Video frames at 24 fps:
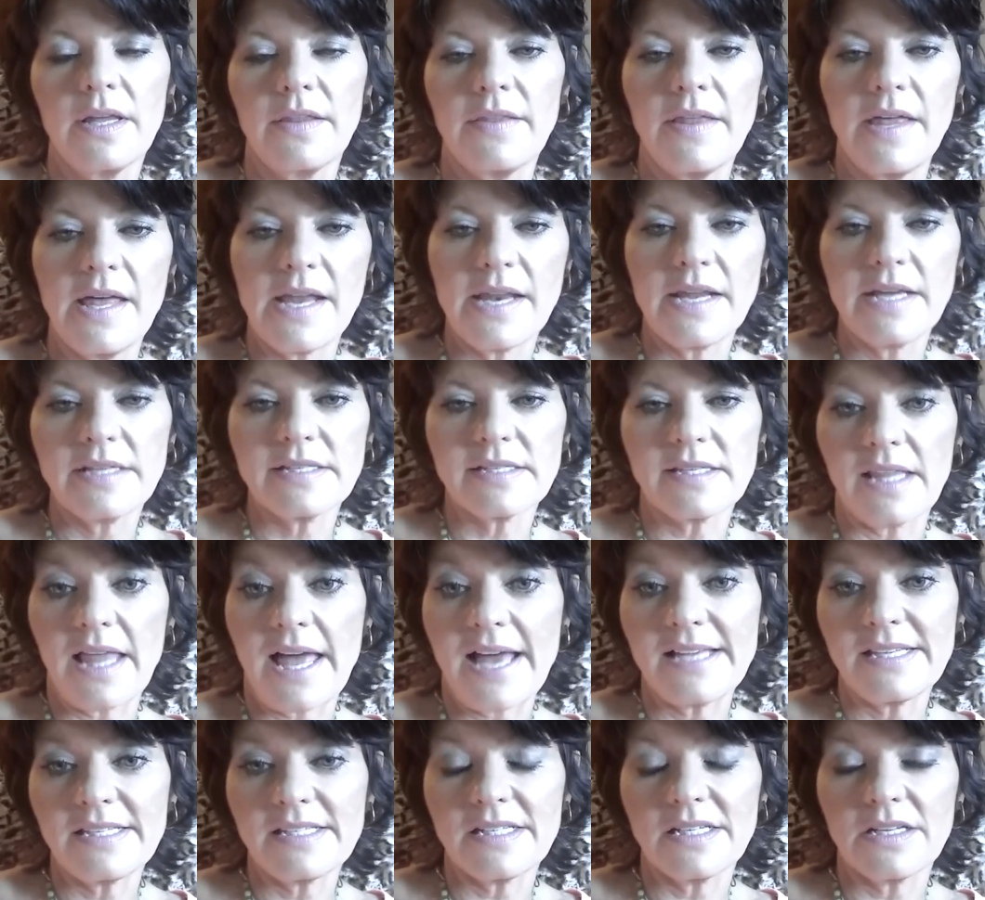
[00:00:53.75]
The headaches
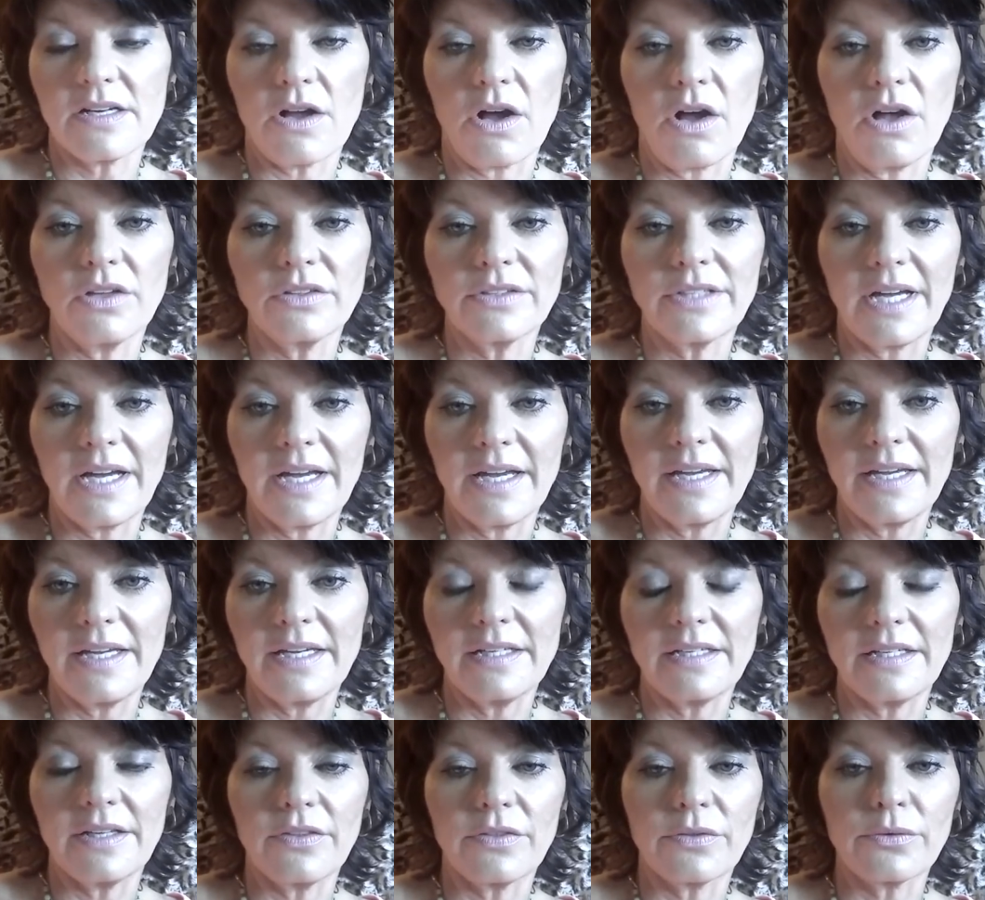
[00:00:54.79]
lasted all
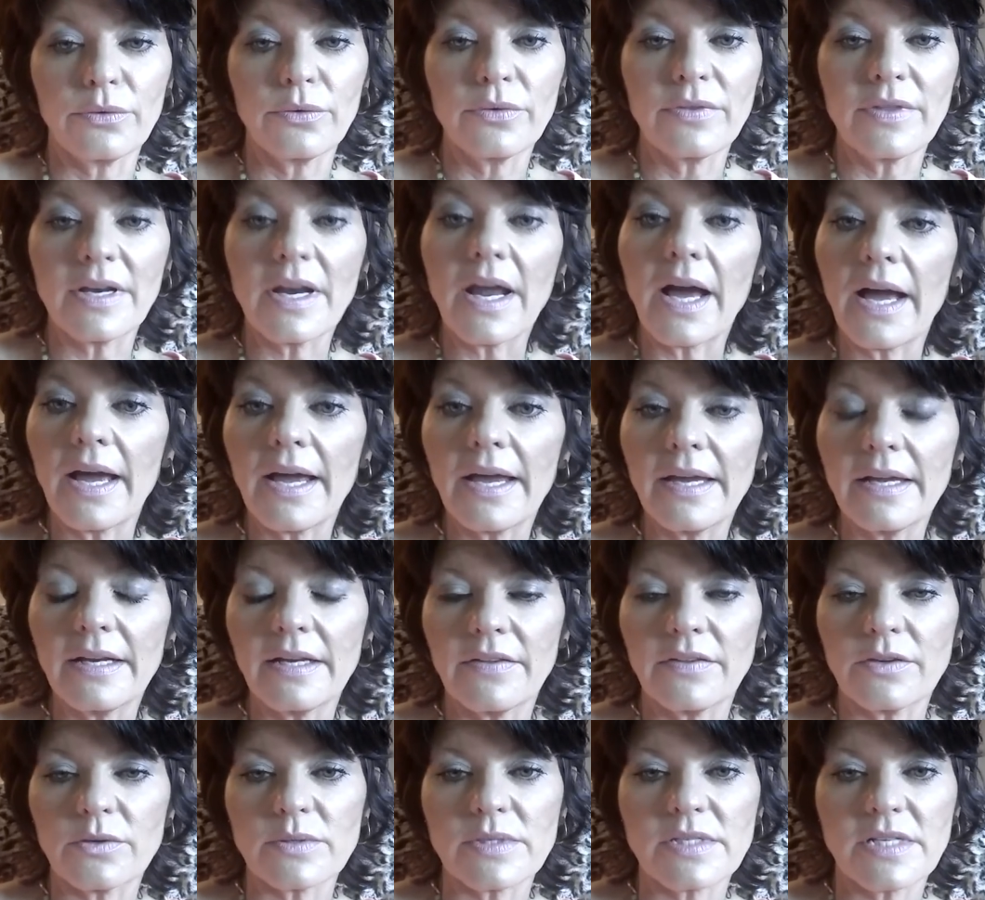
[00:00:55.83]
night and through the night,
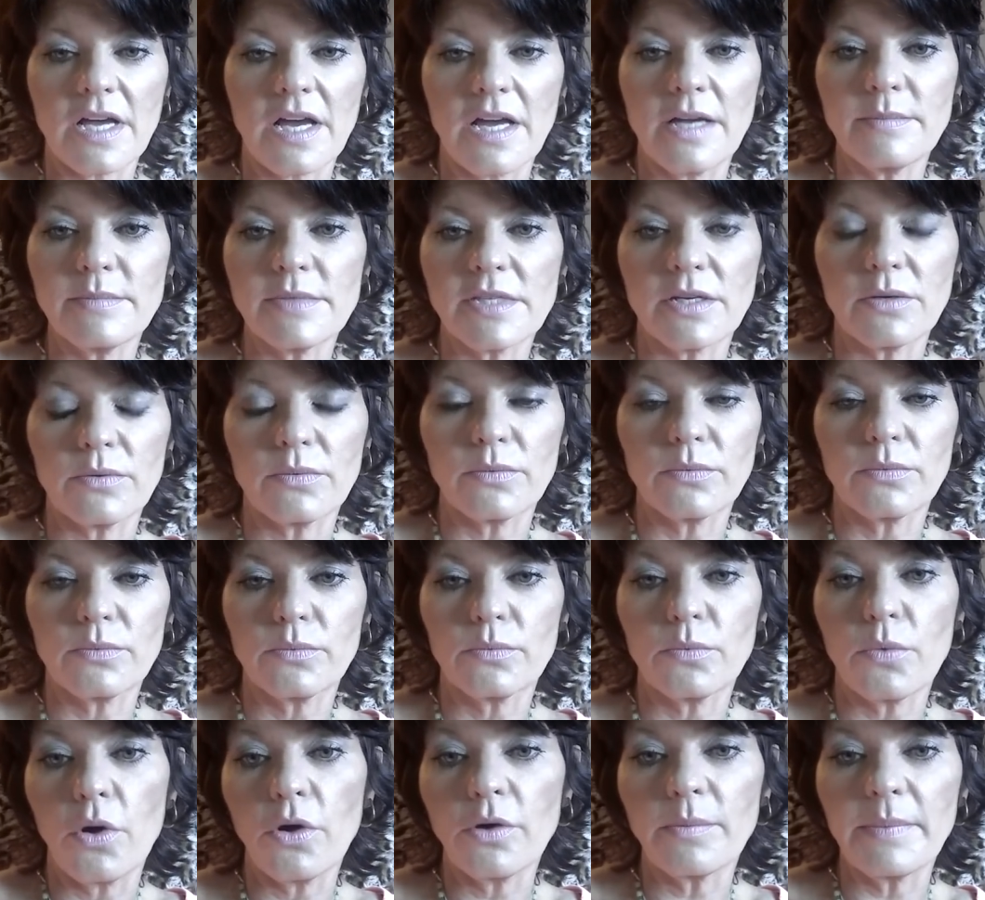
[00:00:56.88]
and there was times that it
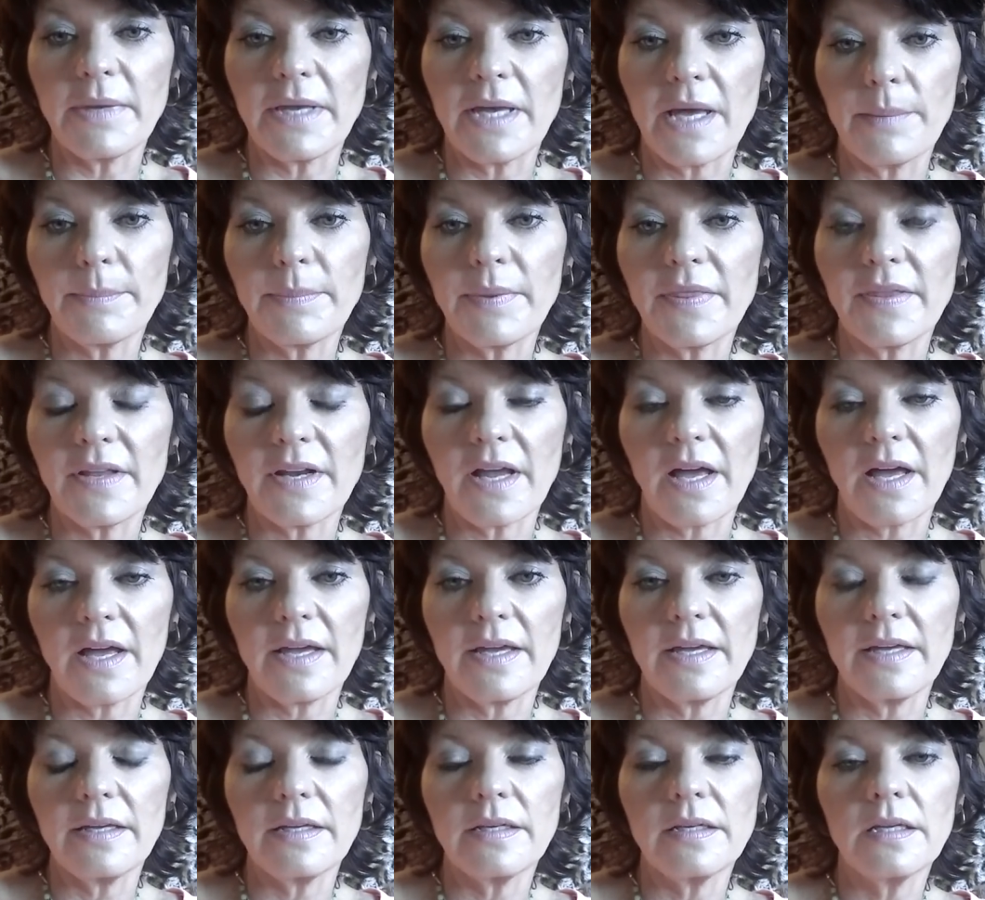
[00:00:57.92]
woke me up in the
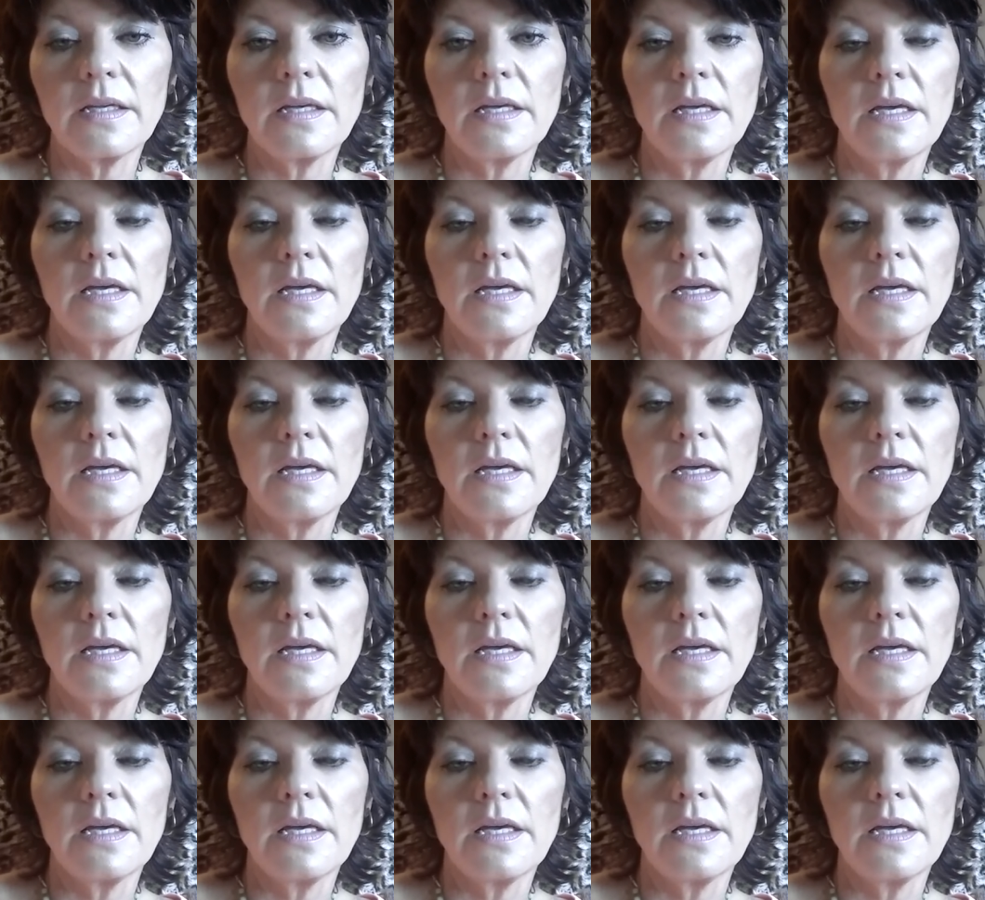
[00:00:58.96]
night.